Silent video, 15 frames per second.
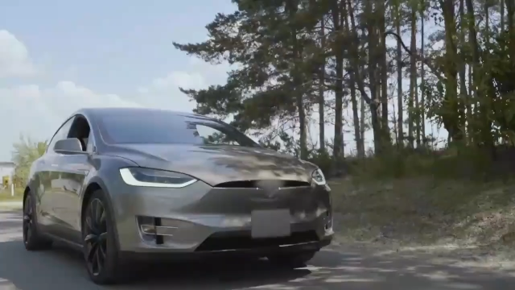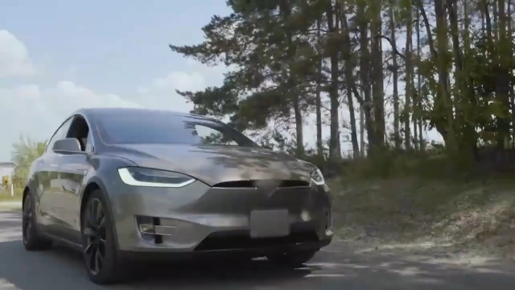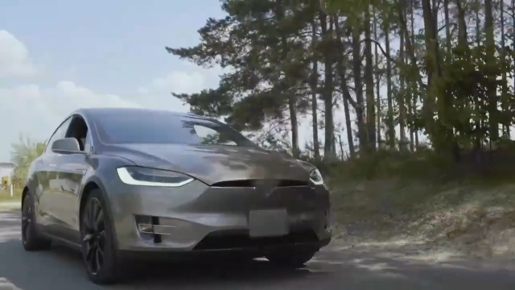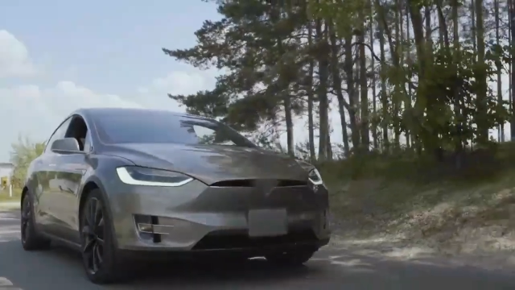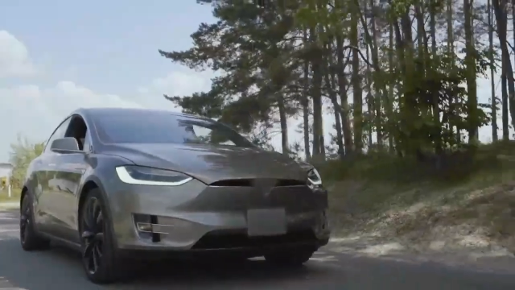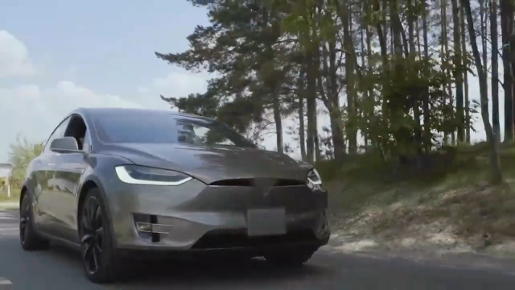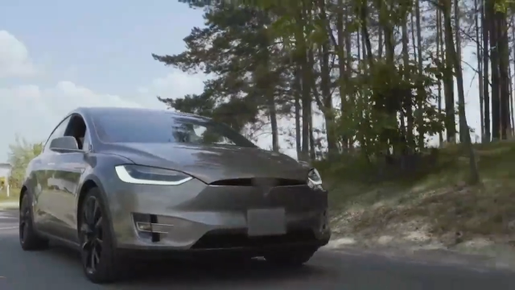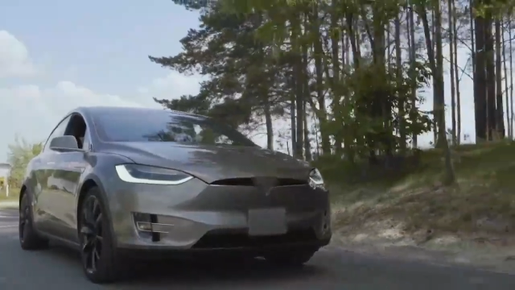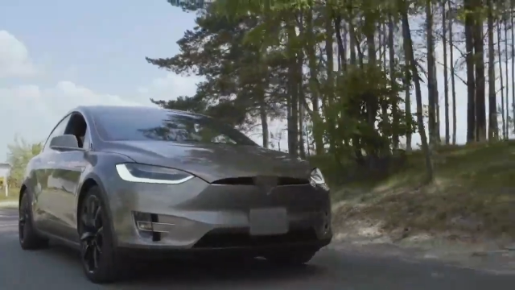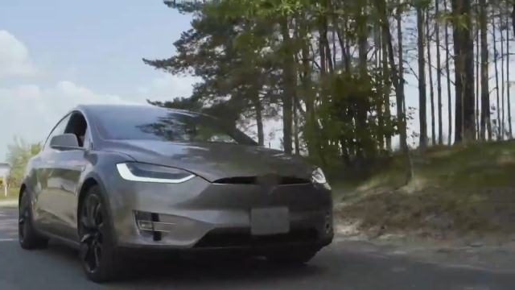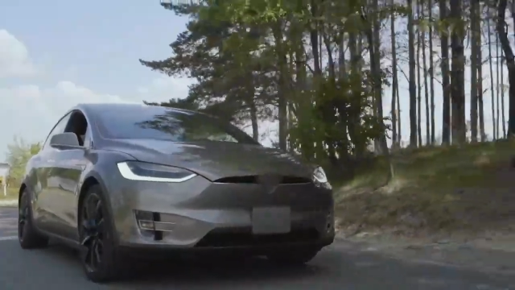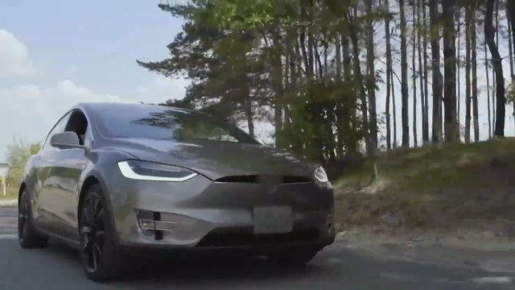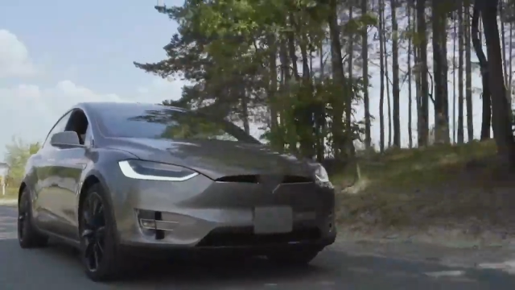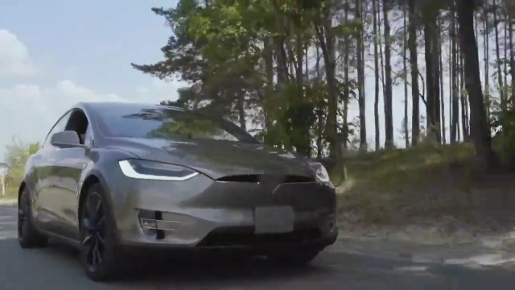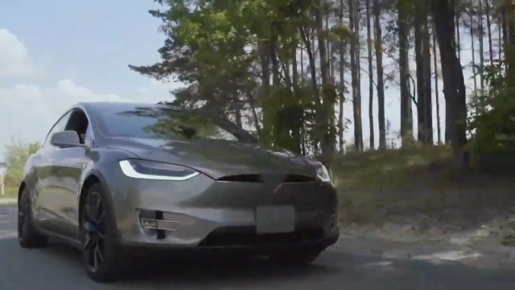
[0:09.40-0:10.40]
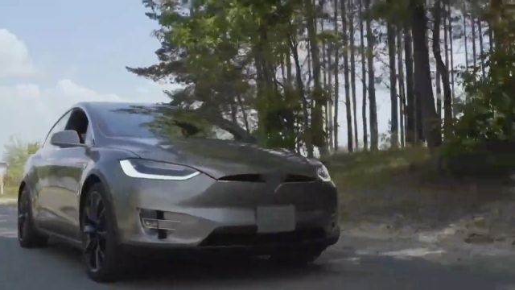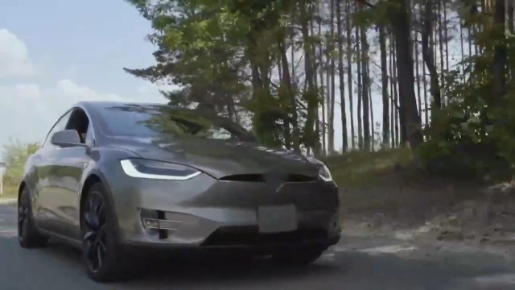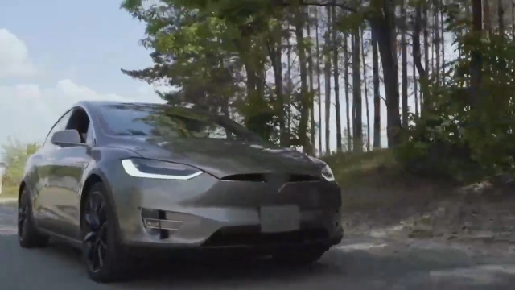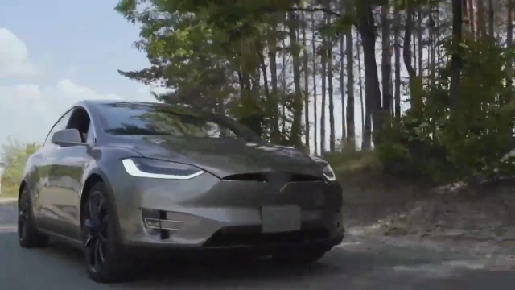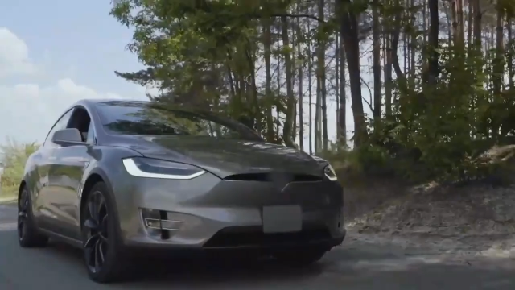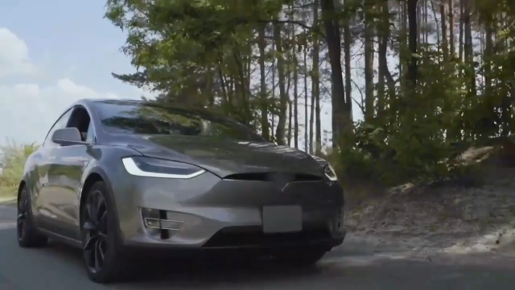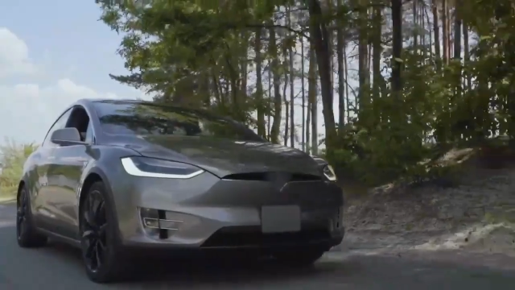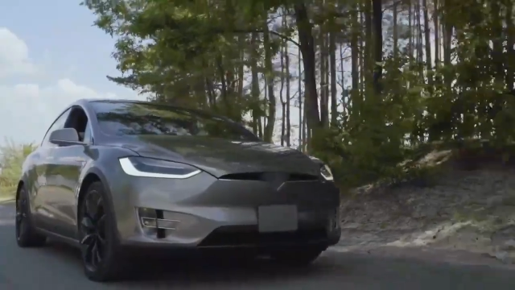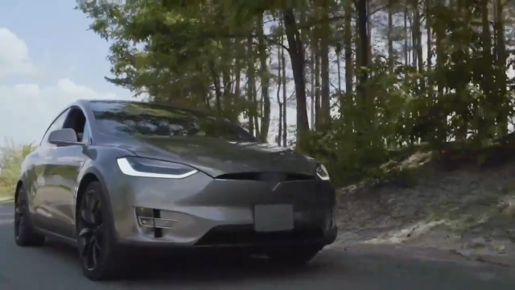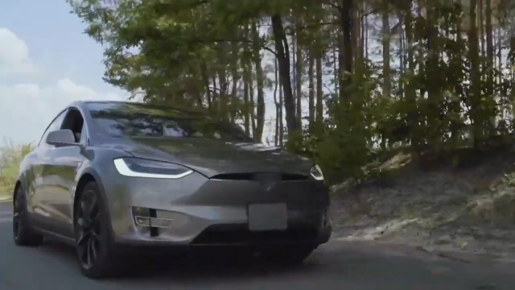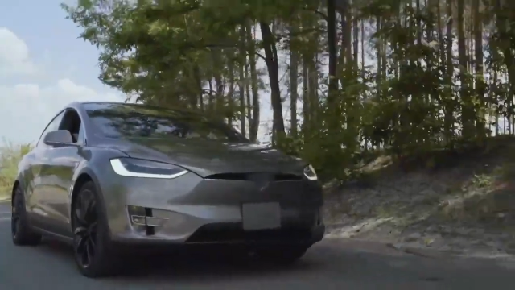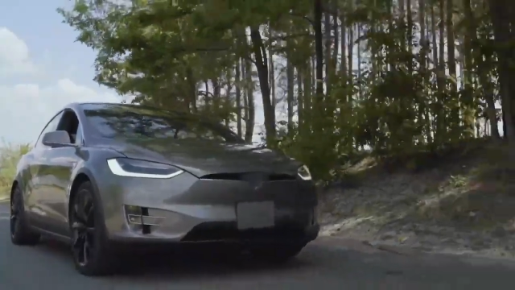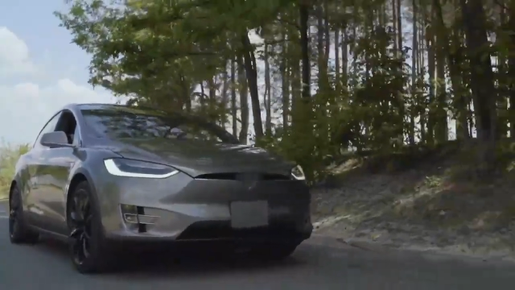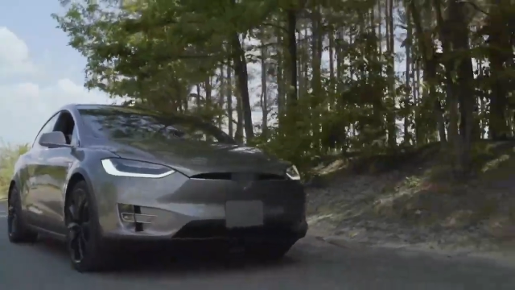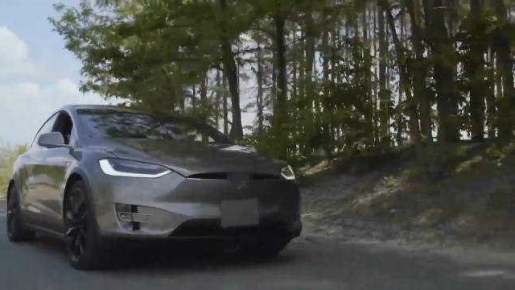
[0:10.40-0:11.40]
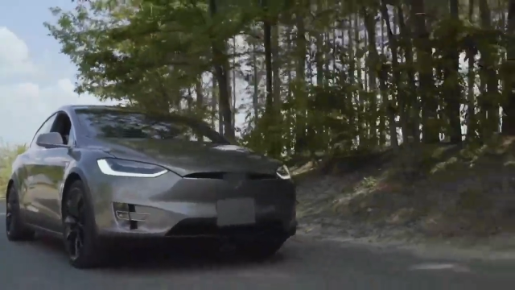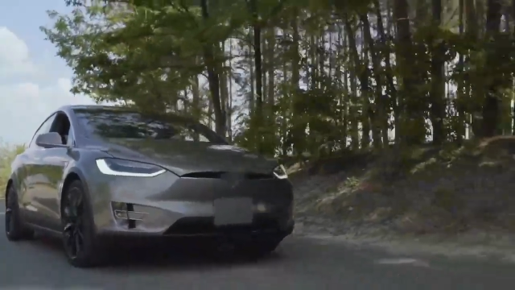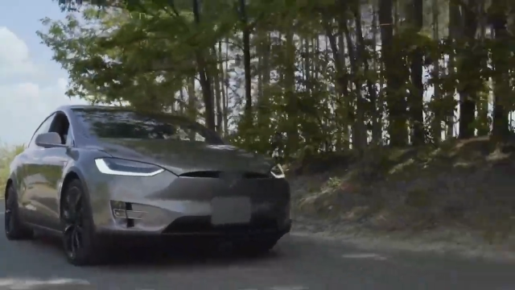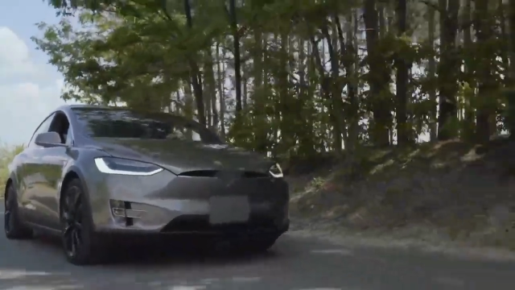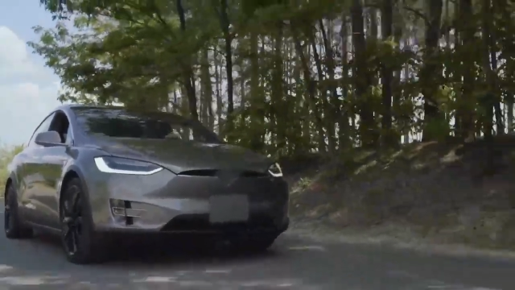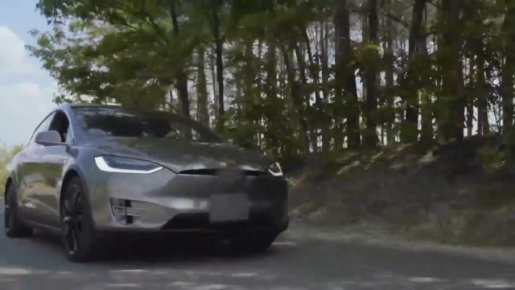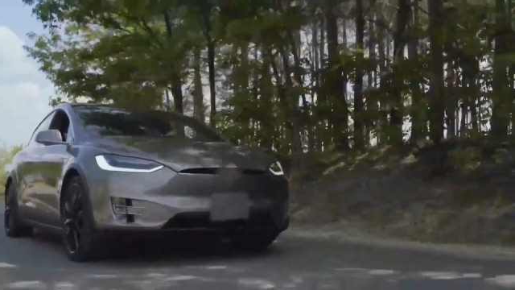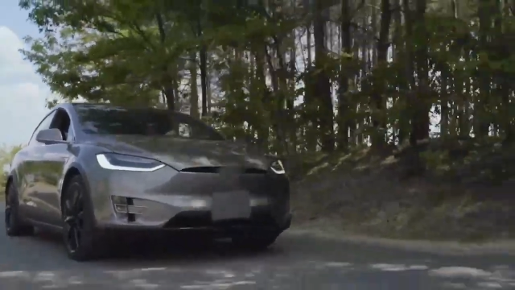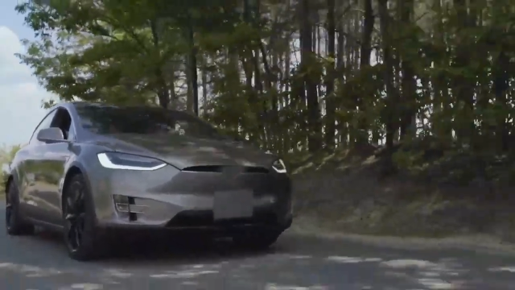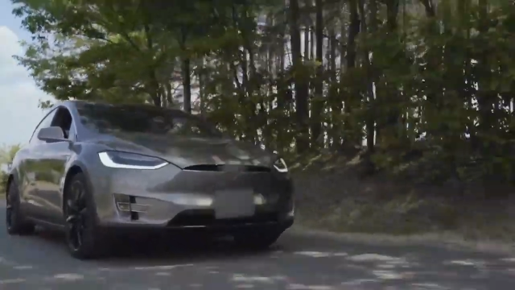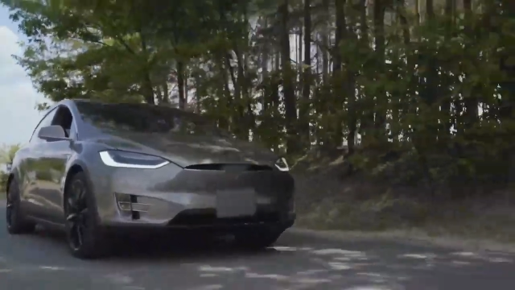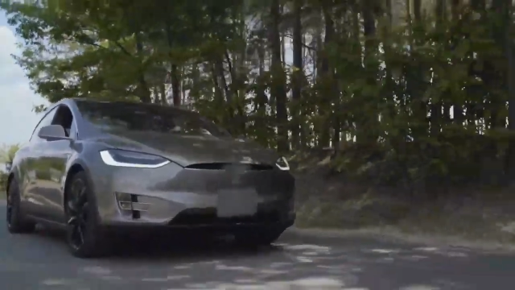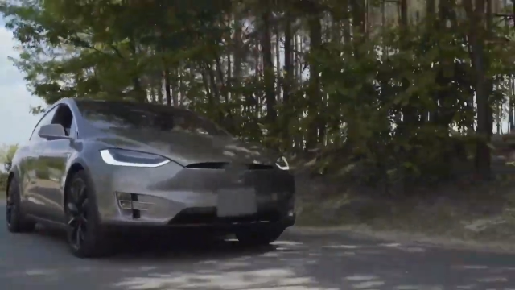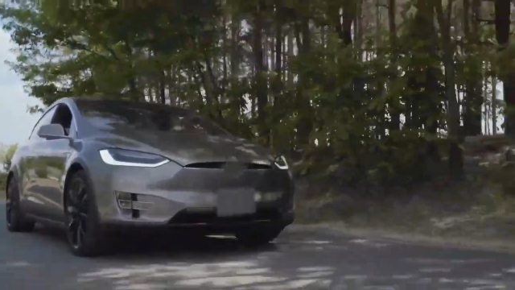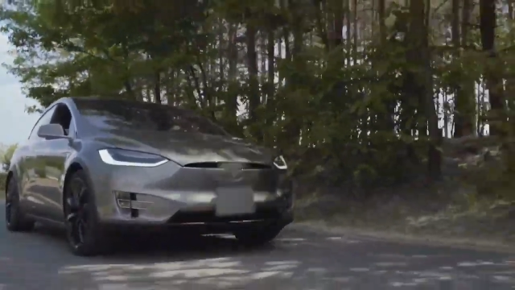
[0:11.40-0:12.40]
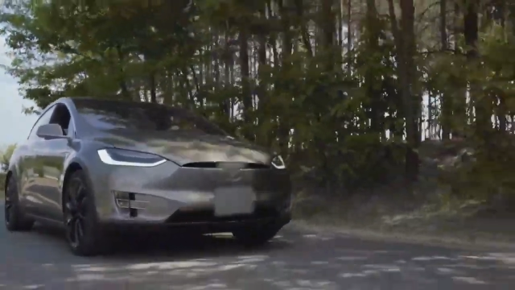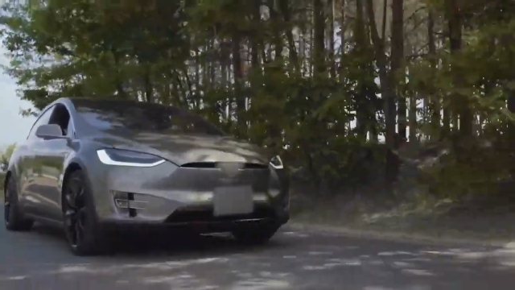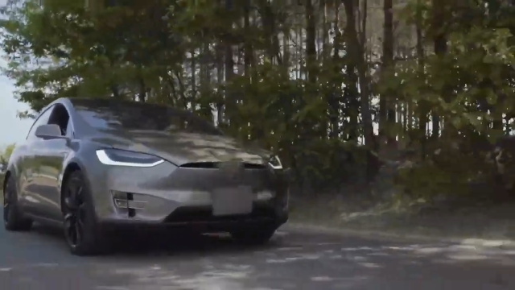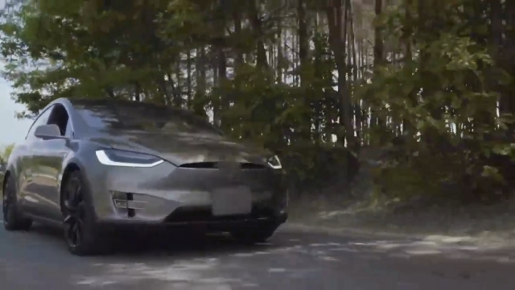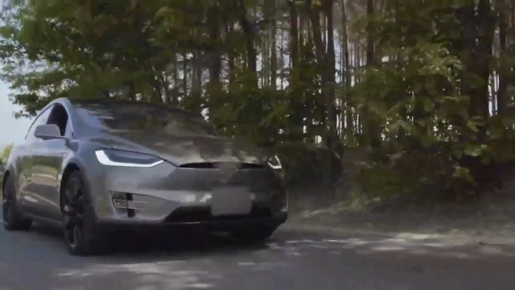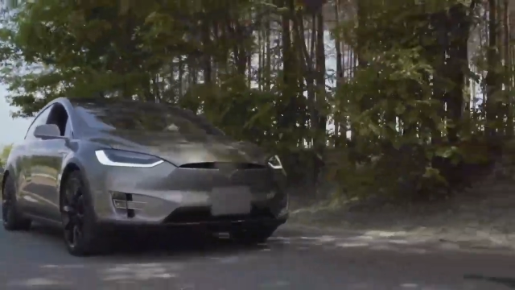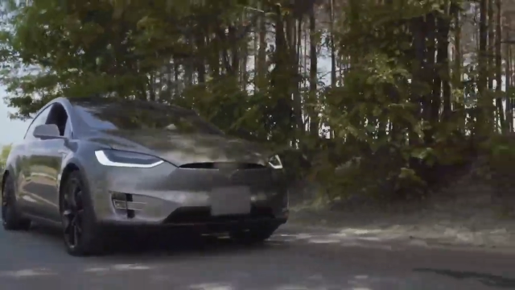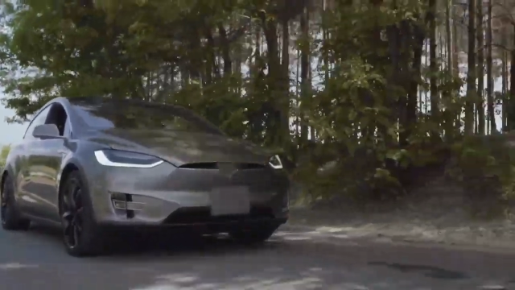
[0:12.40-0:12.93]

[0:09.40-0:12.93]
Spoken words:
(no speaker visible)